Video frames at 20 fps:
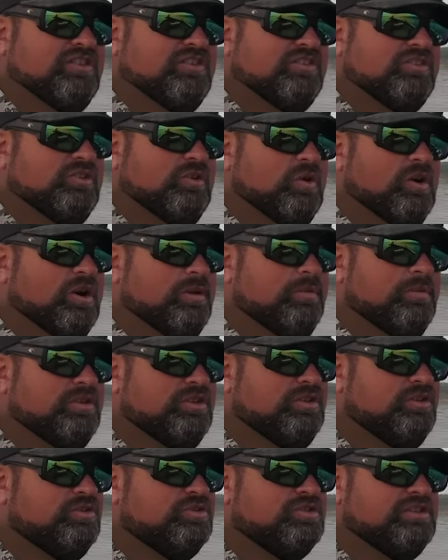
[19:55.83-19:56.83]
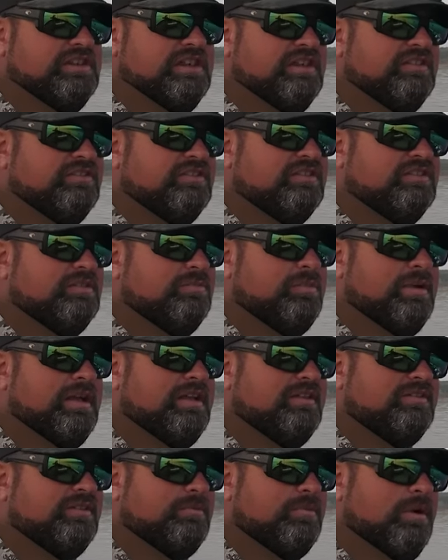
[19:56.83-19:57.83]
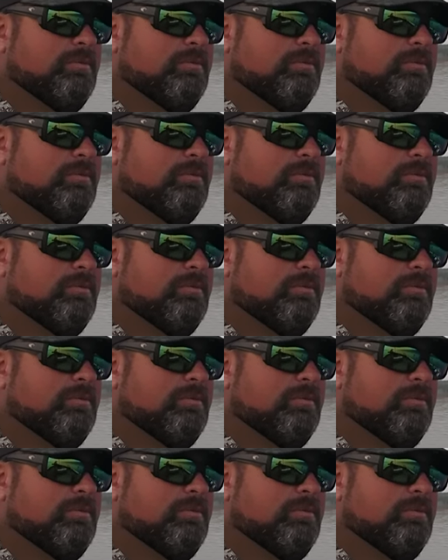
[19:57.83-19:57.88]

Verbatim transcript: the storm, it usually isn't the best. I